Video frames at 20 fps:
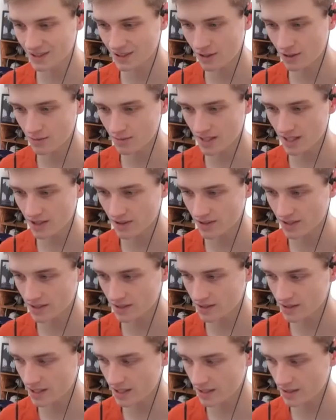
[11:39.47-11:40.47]
calm down, eh?
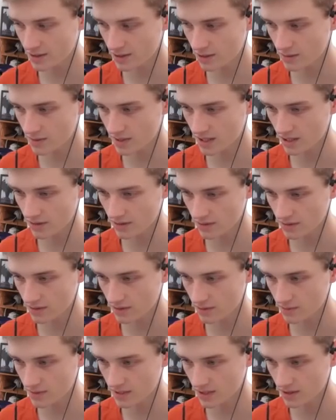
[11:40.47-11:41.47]
Alright, calm down,
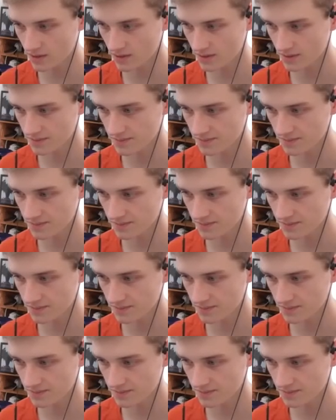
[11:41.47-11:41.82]
calm down.